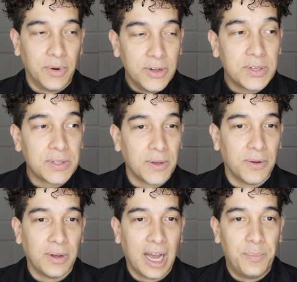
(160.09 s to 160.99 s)
most
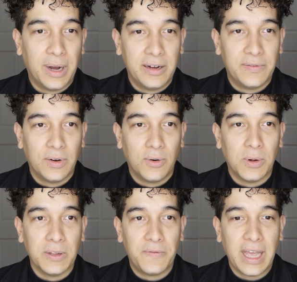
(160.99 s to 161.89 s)
though, above
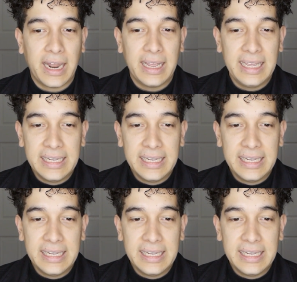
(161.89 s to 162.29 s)
all of that,